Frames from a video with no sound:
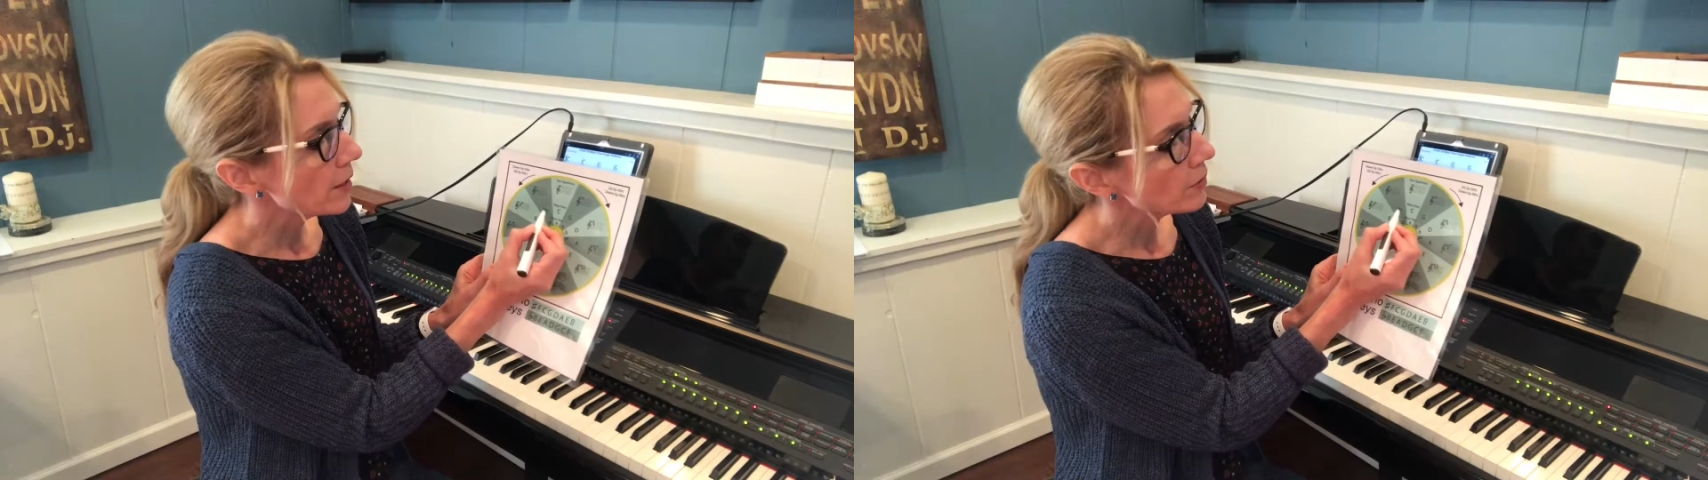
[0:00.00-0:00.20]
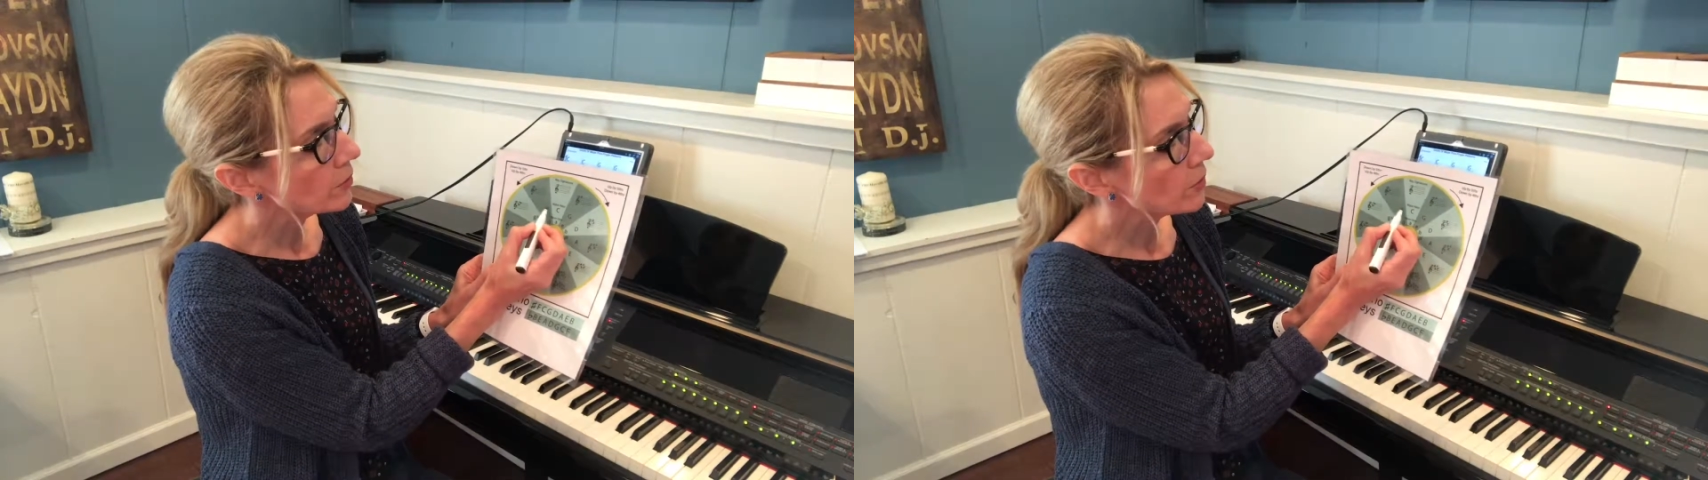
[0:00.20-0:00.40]

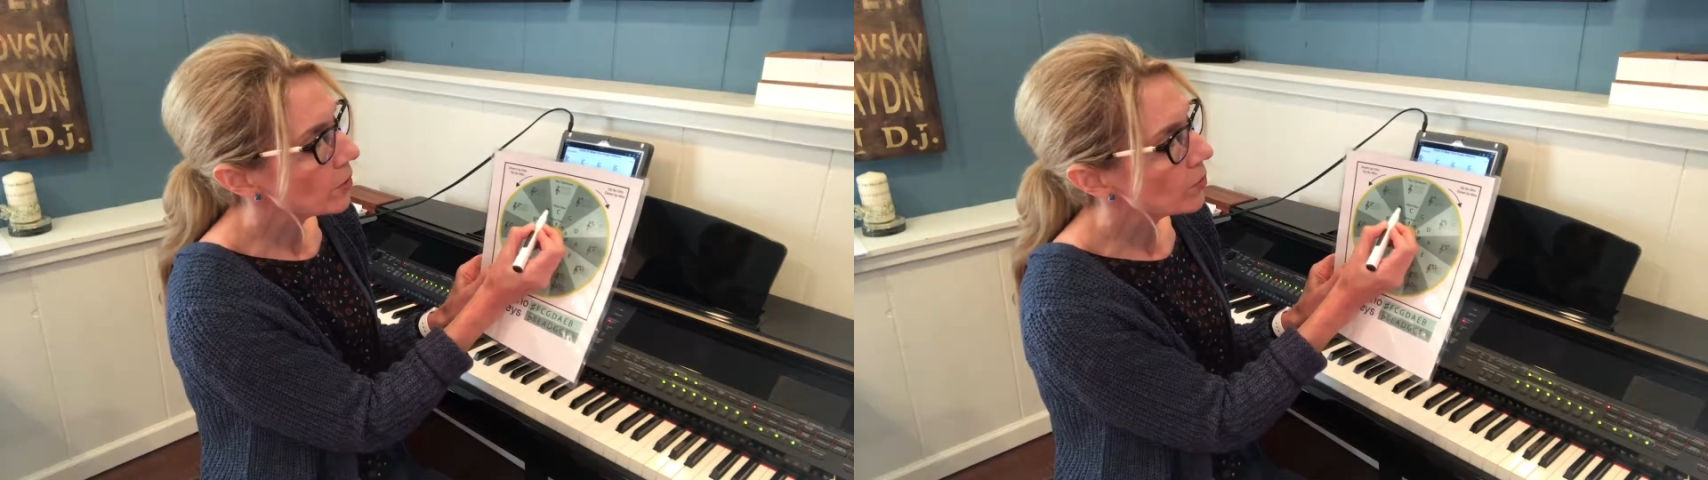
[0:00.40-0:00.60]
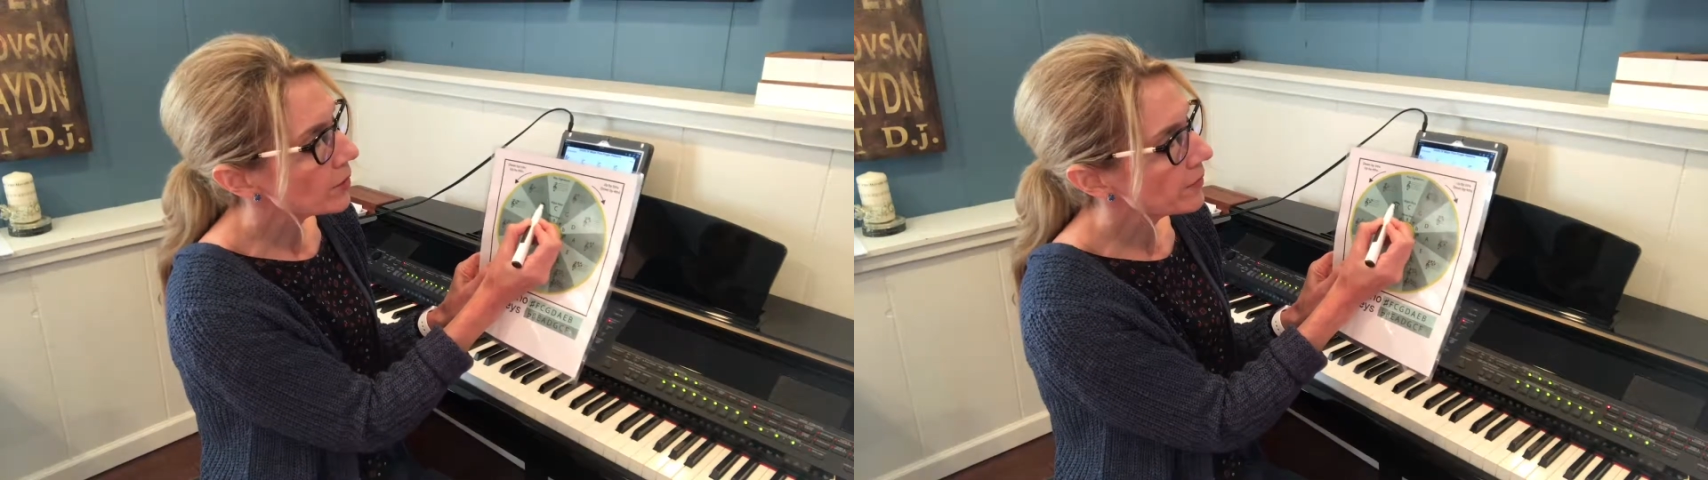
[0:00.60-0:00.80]

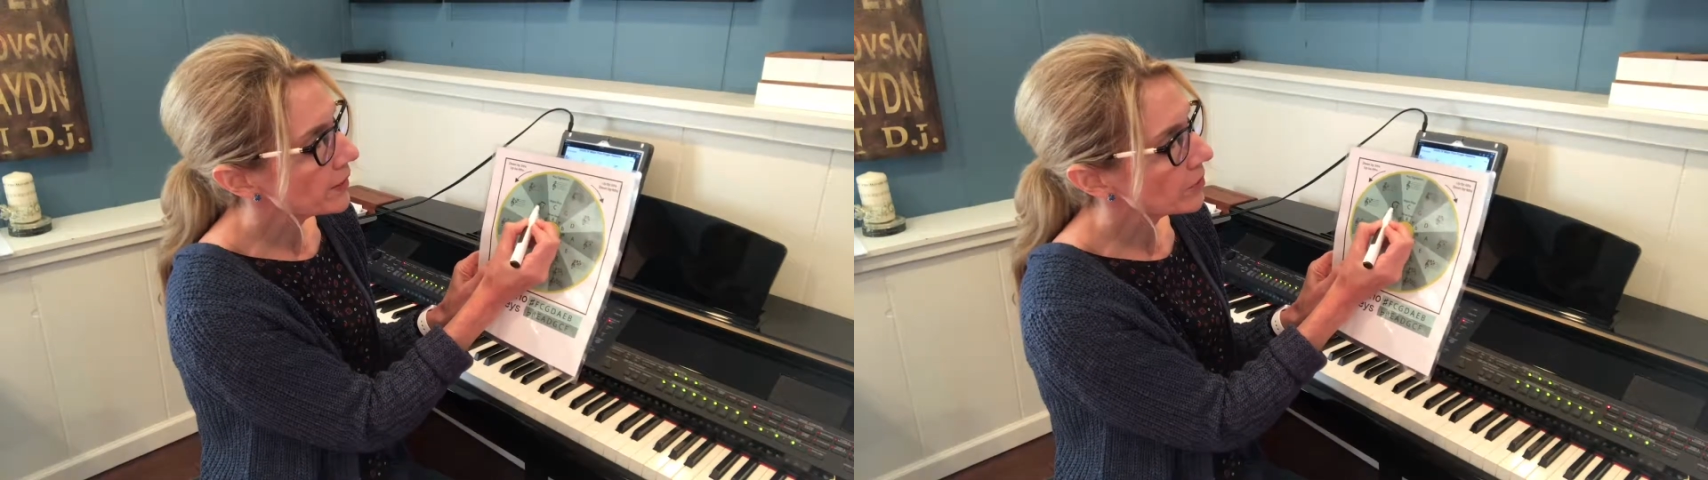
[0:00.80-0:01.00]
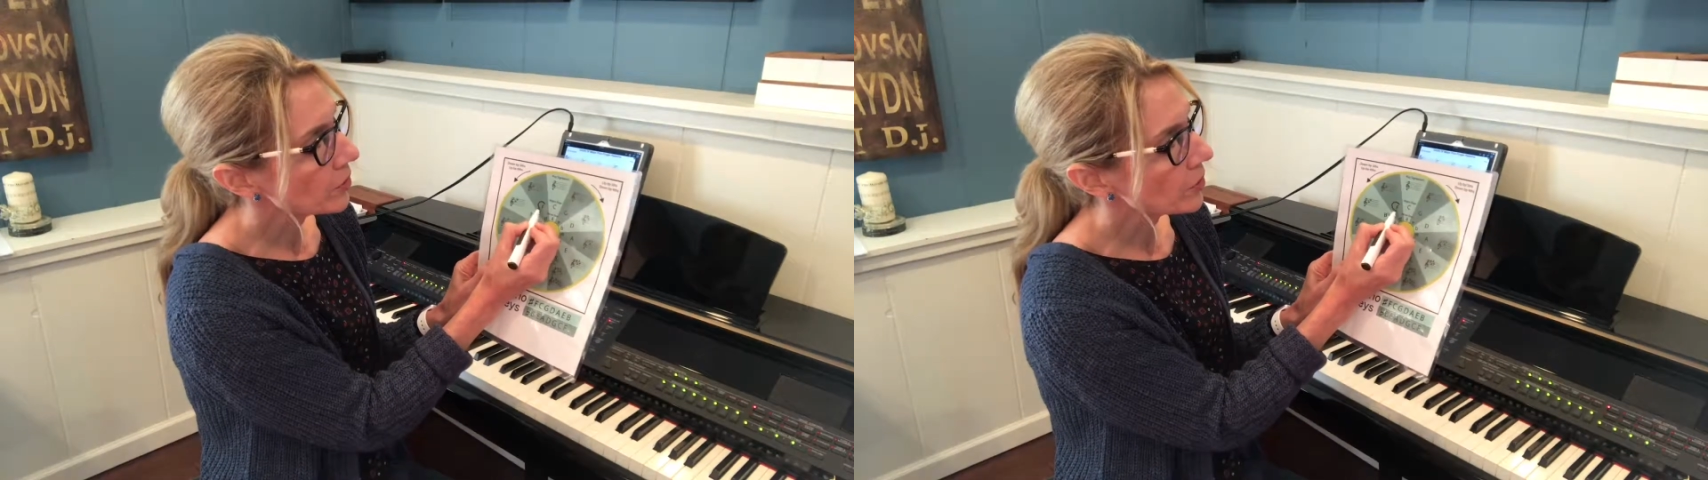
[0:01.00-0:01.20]
So what if
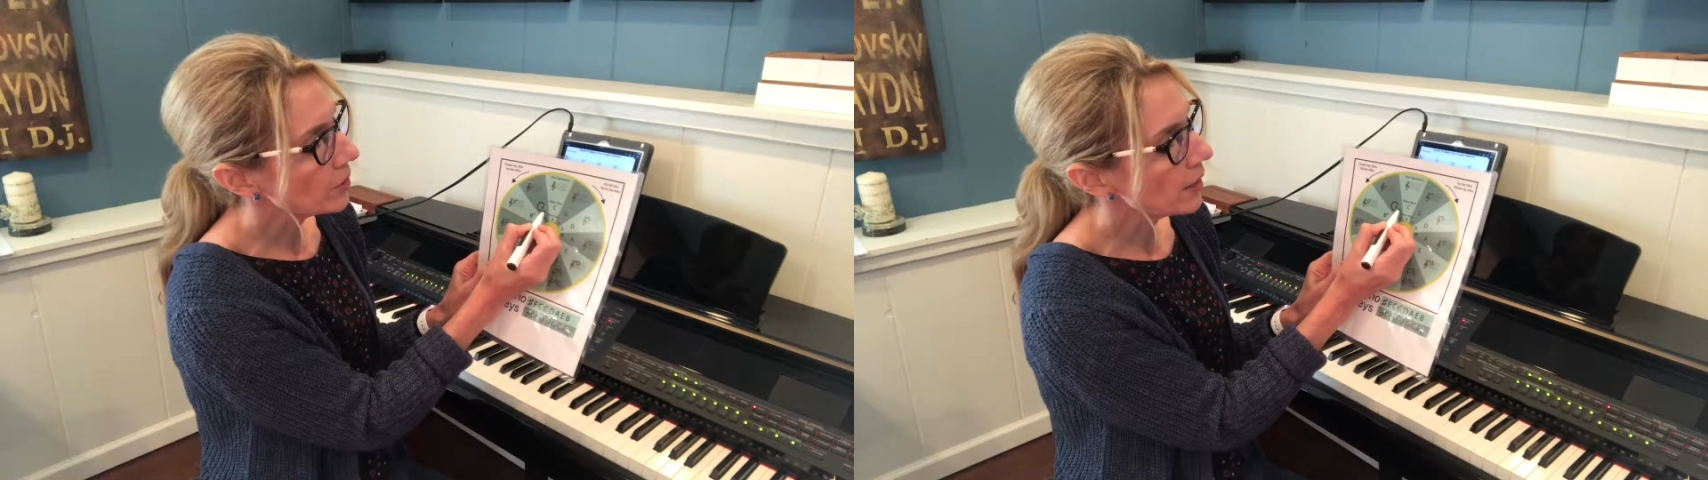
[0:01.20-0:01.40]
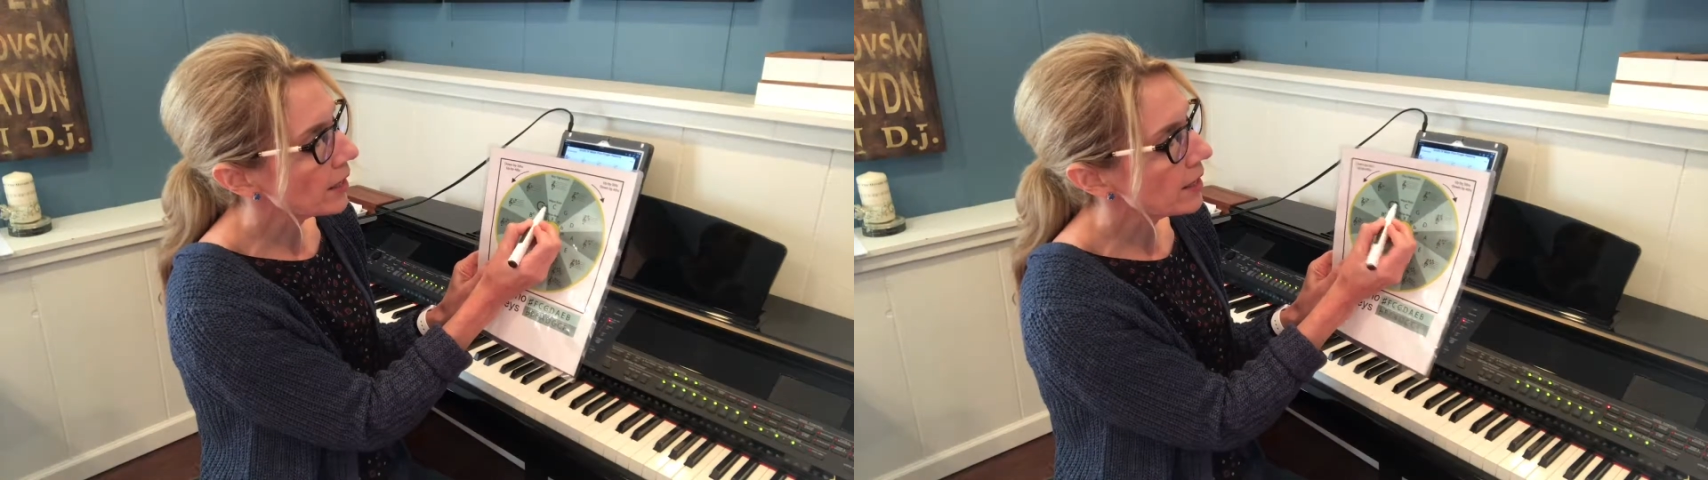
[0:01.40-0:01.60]
they
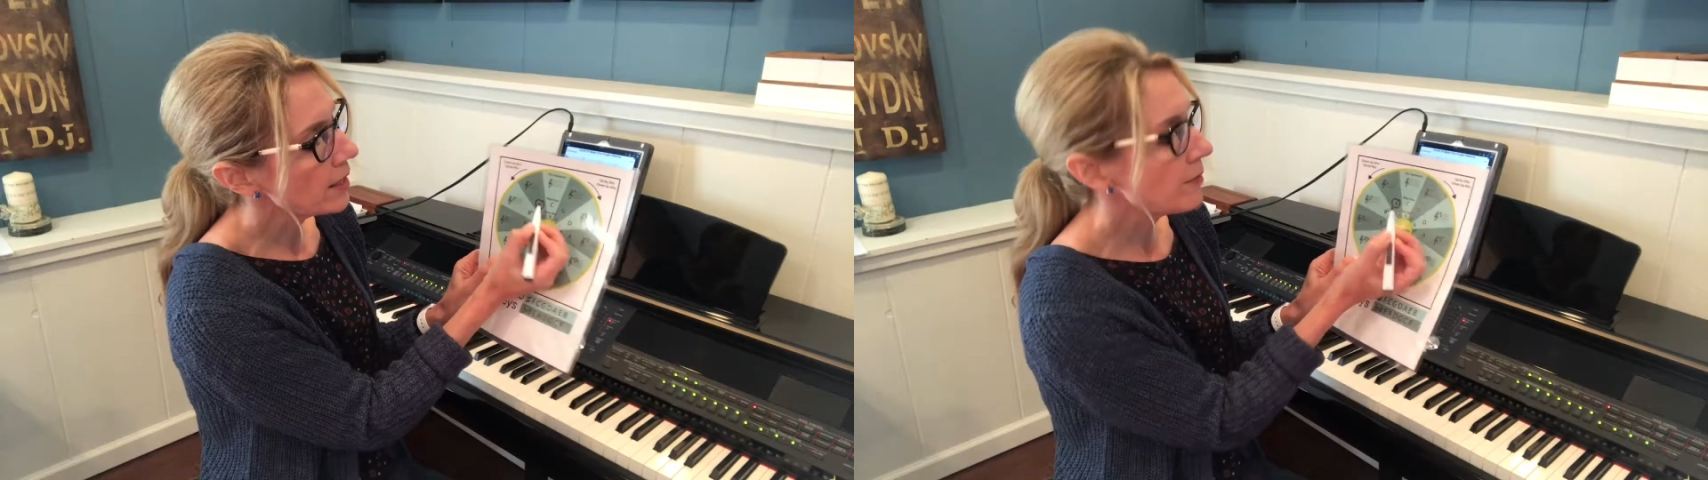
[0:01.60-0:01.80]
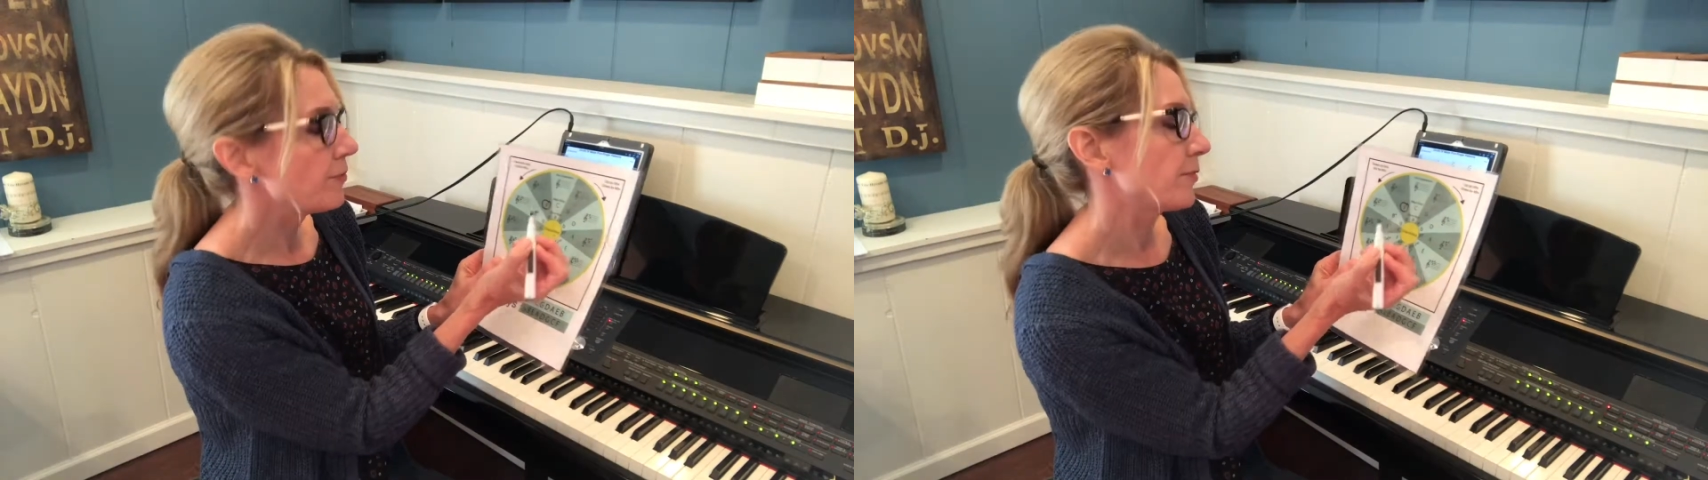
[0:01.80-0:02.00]
circle
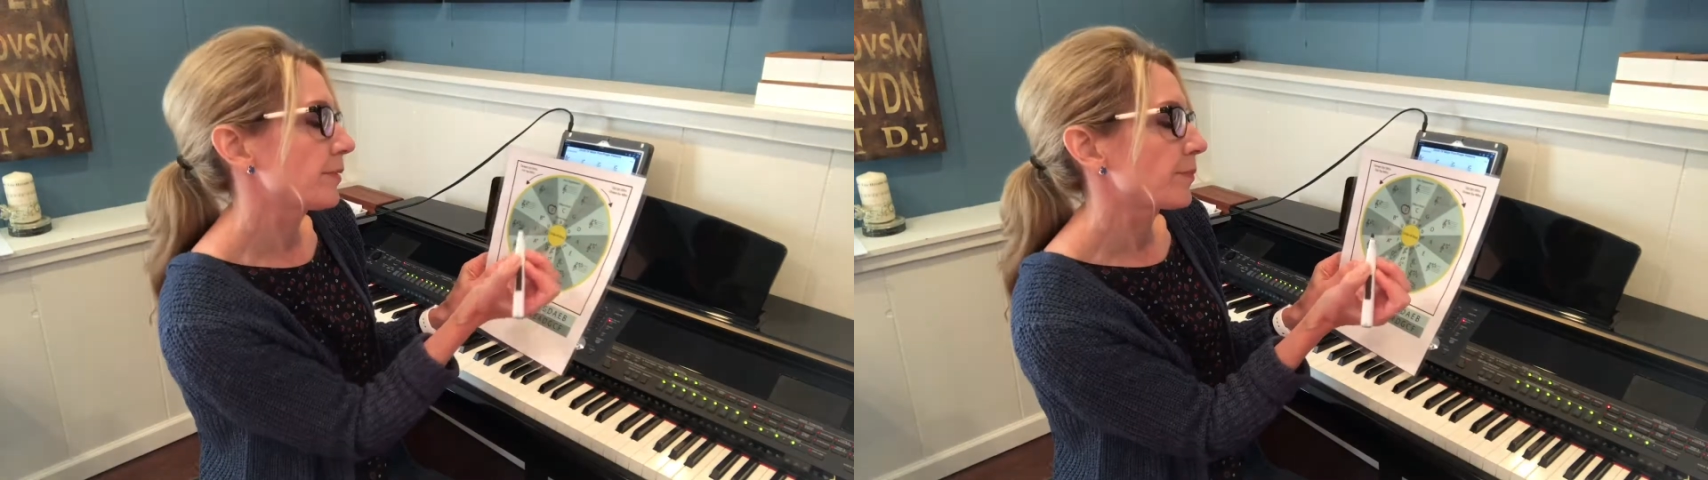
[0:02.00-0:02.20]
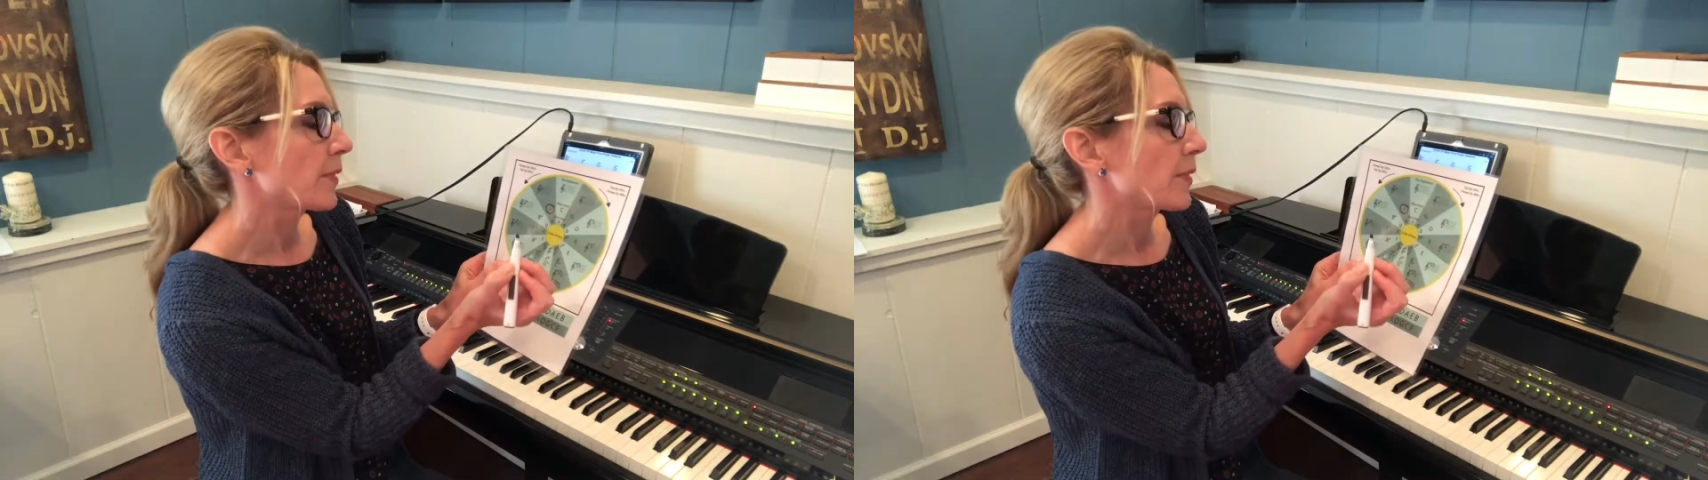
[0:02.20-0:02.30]
F,